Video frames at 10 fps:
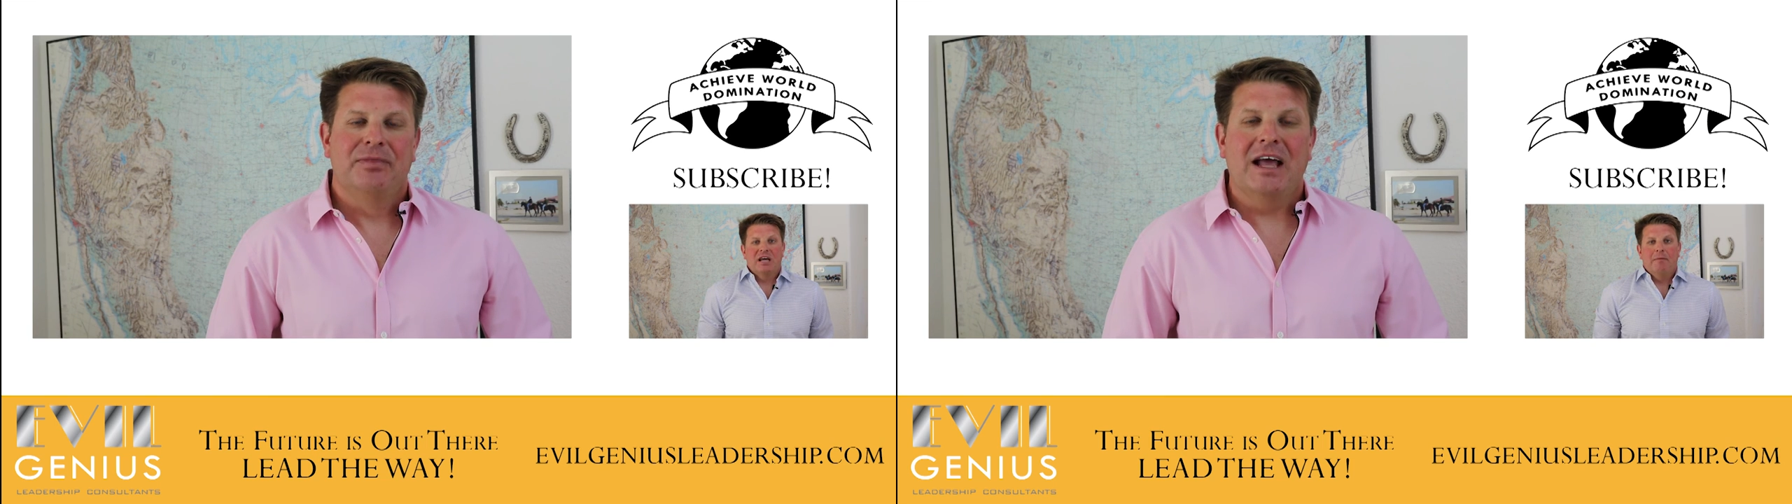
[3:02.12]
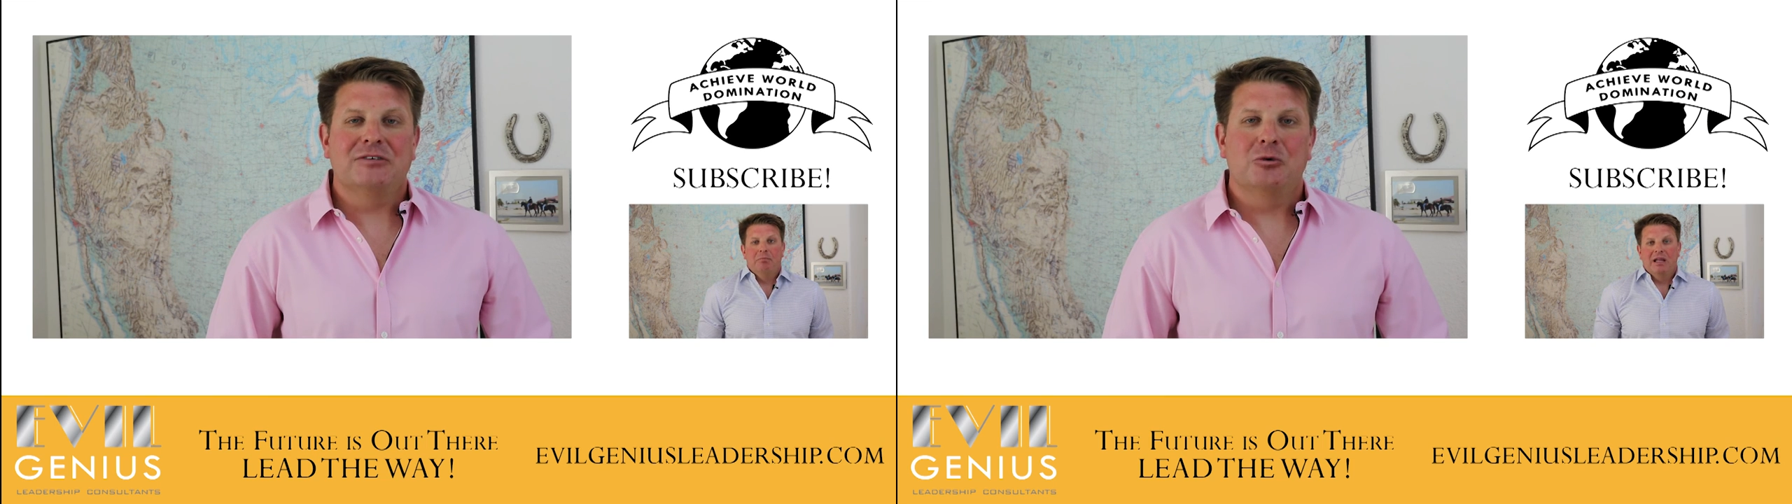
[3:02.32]

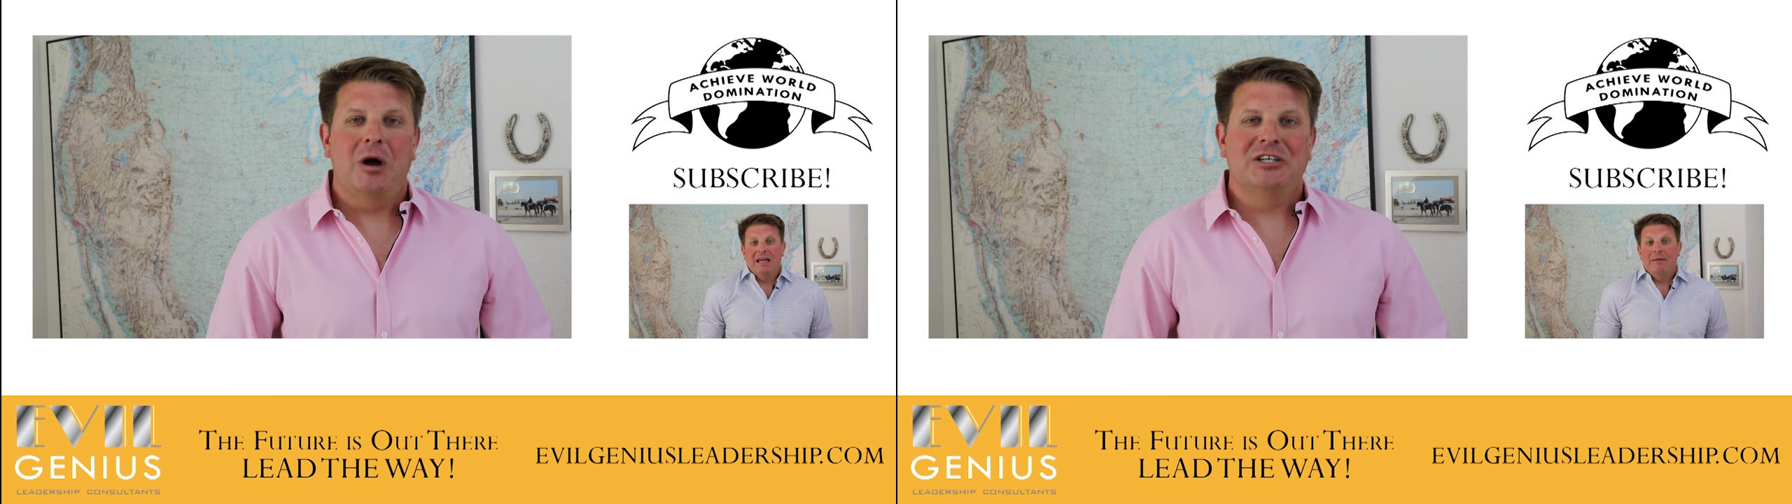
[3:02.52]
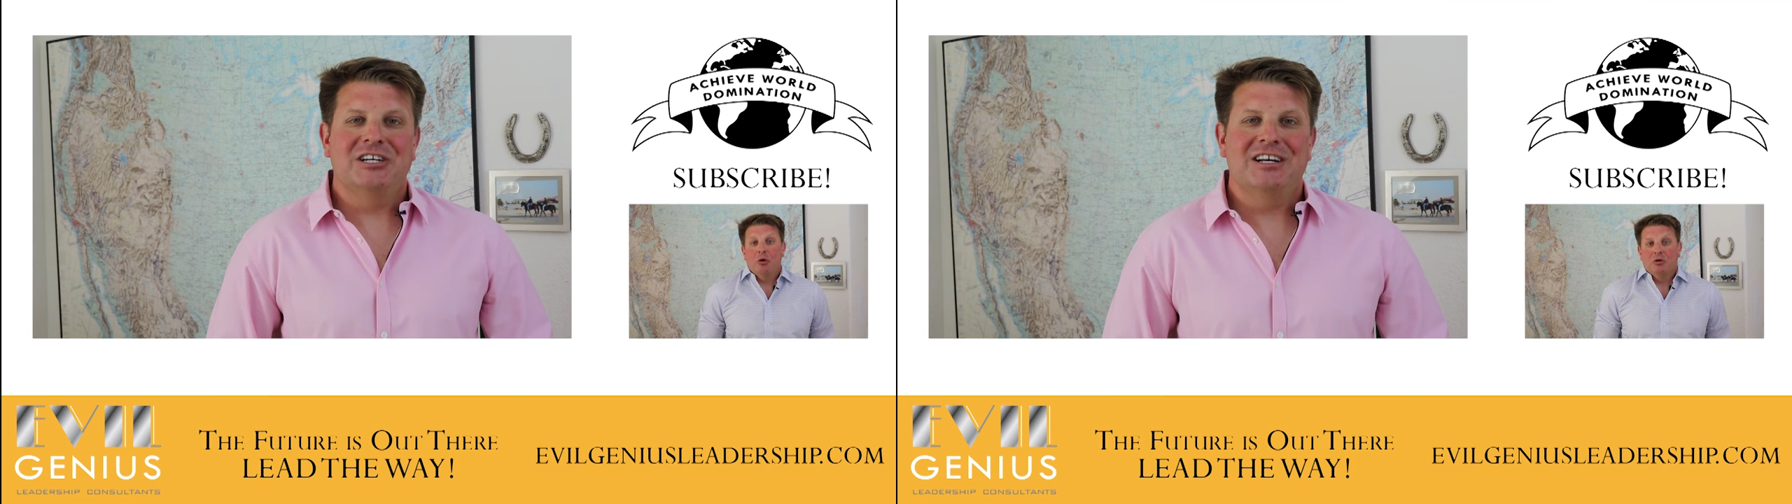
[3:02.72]
Thanks for
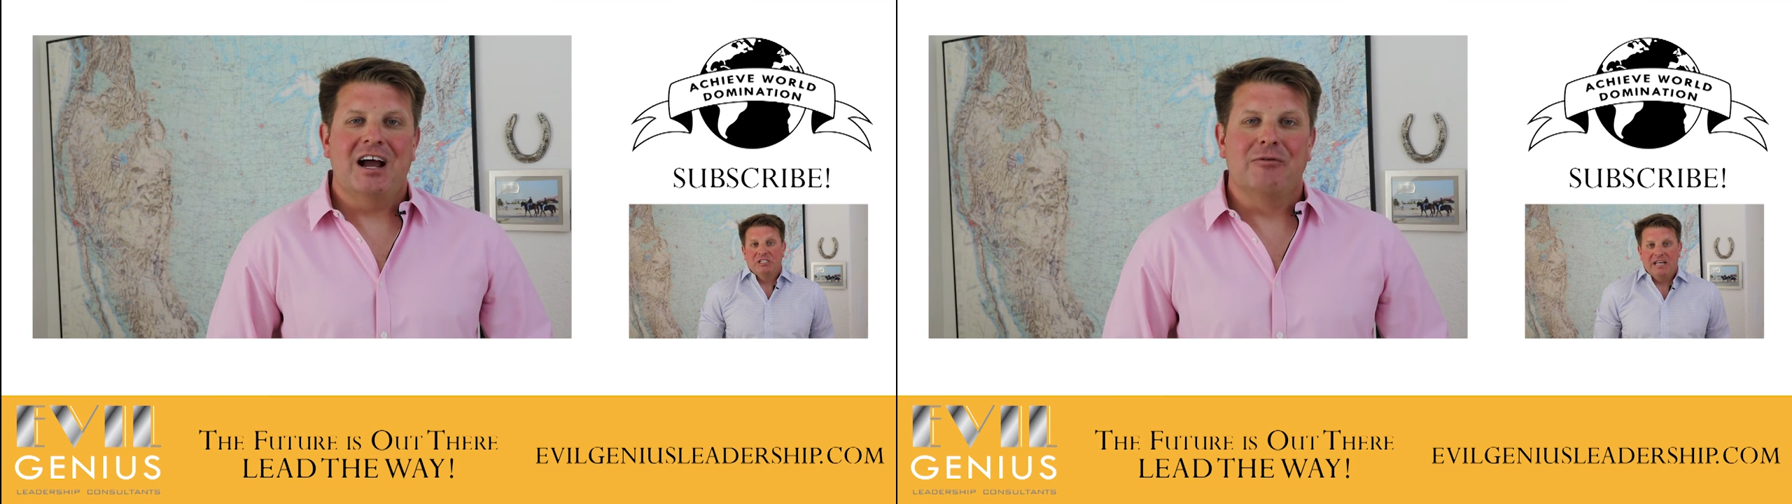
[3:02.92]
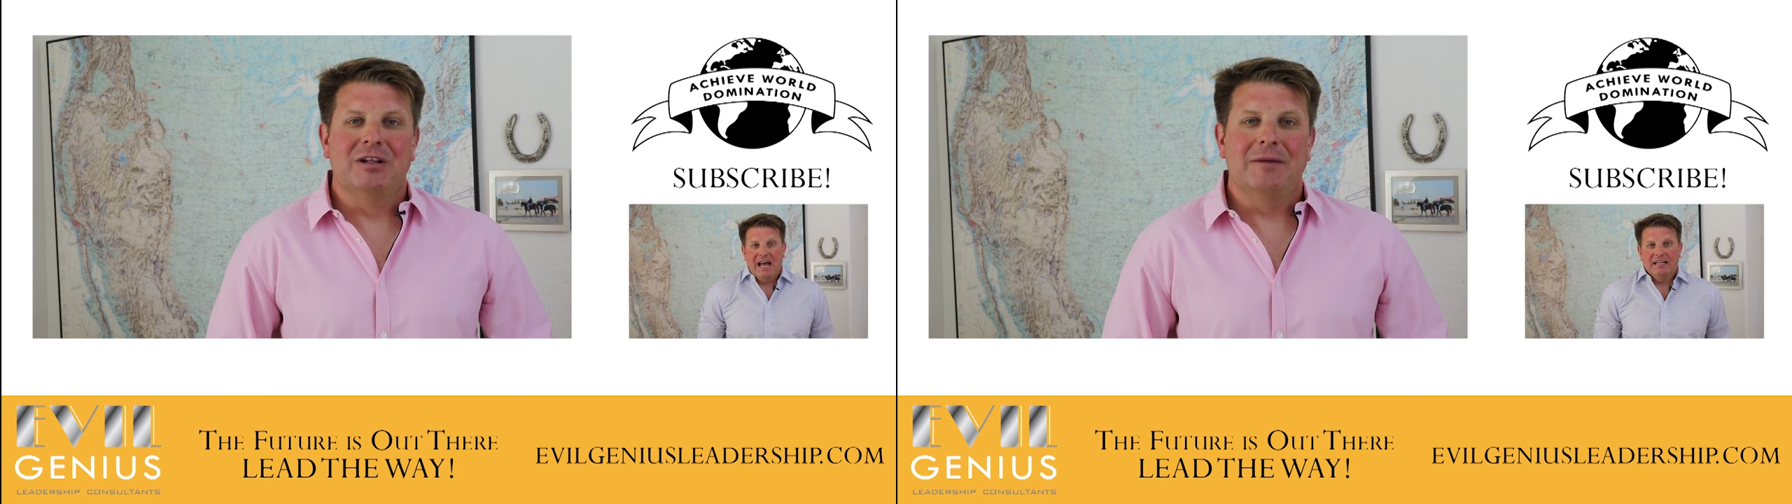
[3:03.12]
watching.
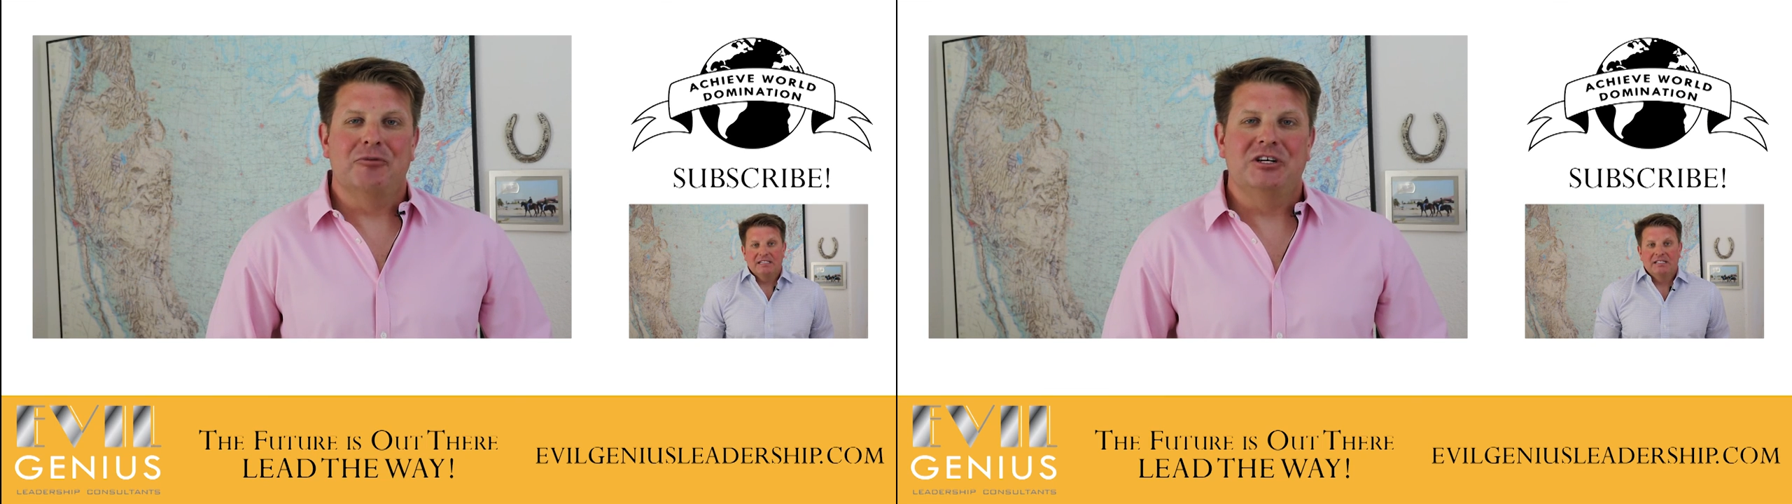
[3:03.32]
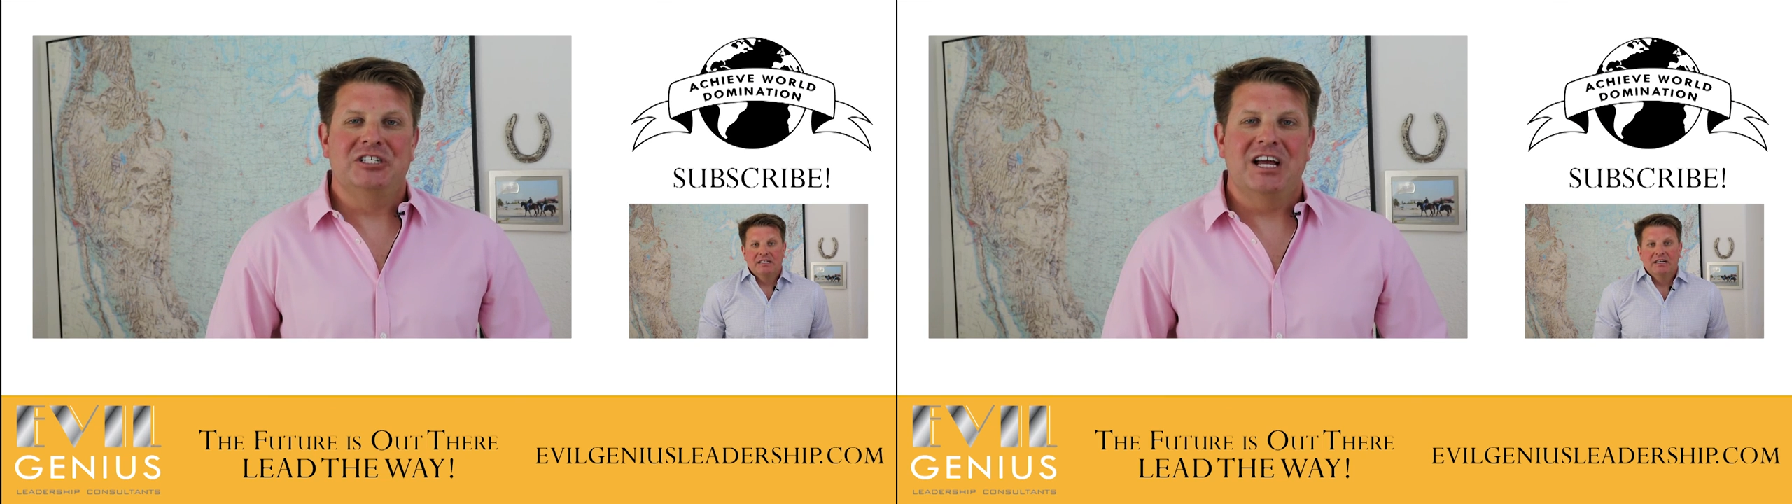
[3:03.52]
I really
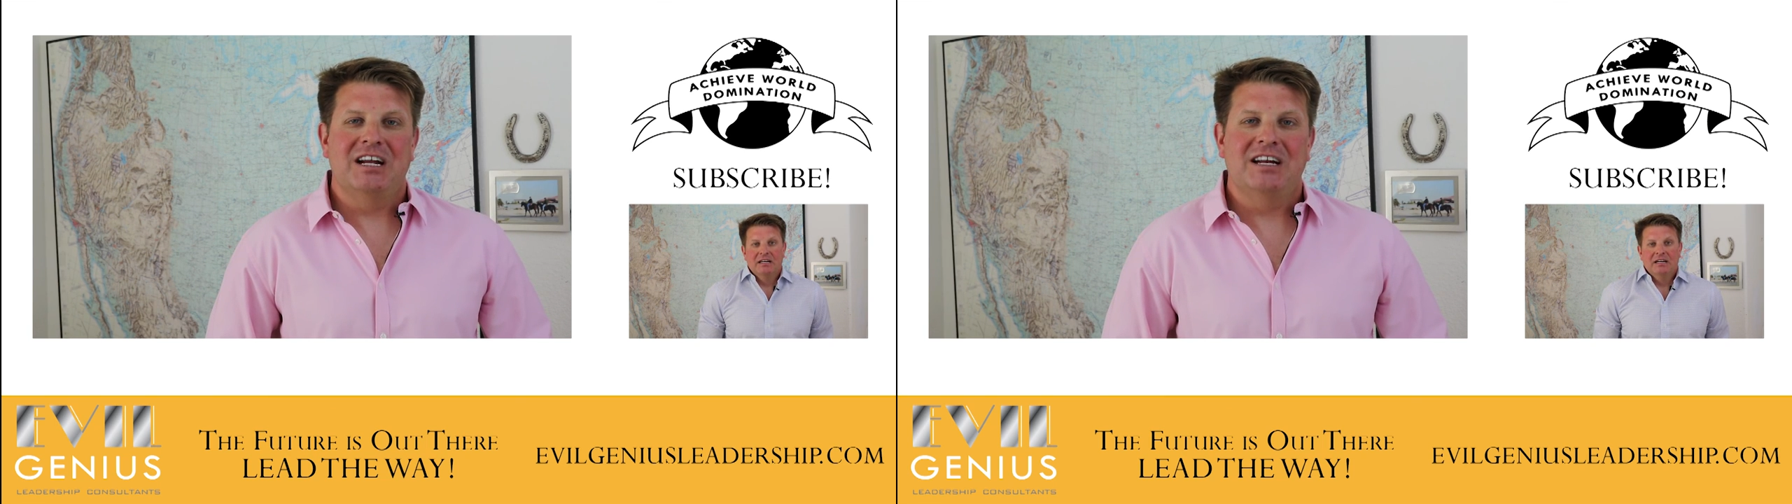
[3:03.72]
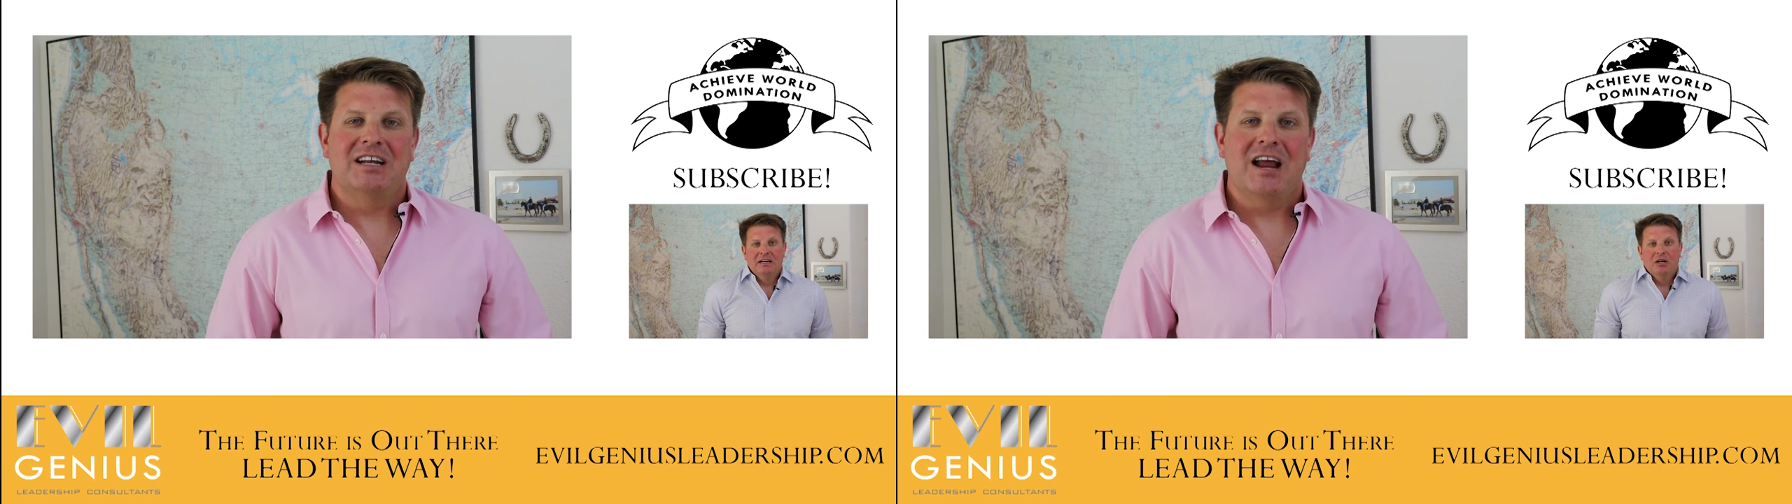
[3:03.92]
appreciate it.